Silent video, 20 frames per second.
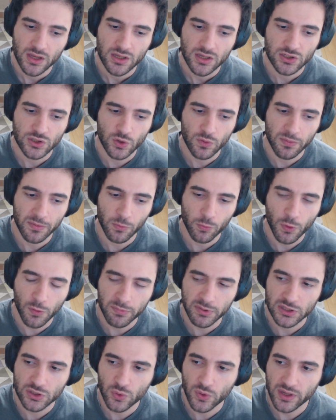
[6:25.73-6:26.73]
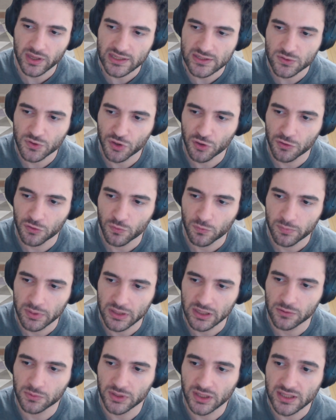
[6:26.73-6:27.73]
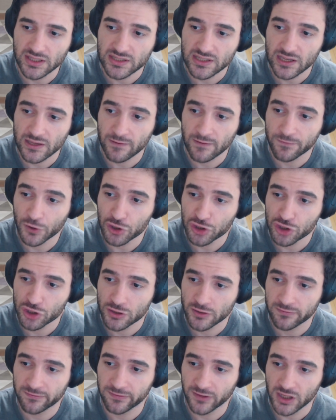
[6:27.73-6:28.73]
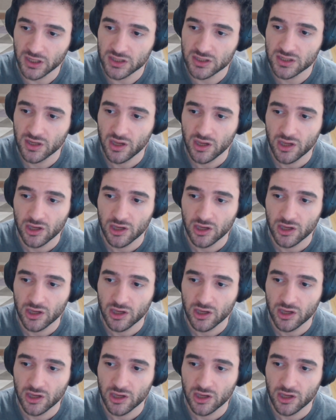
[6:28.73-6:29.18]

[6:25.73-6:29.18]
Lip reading: So what we'll be doing is we'll be releasing a version of Flint